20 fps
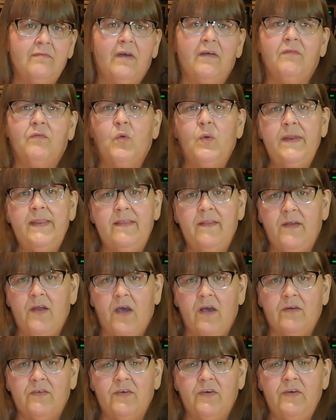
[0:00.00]

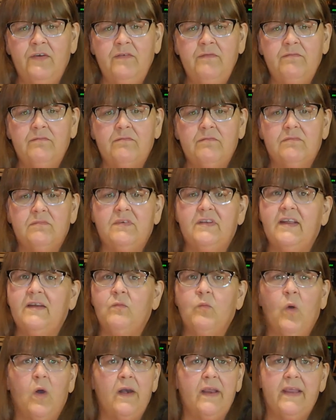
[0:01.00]

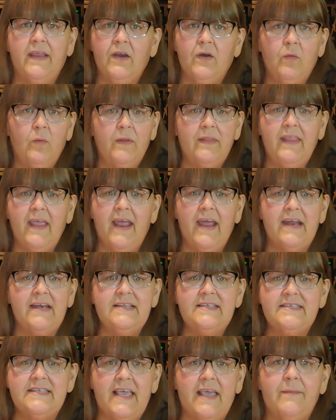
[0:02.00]
Didn't want to hear what they had
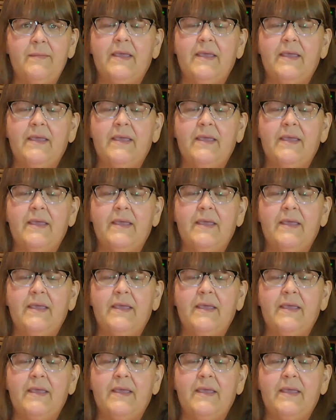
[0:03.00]
to say,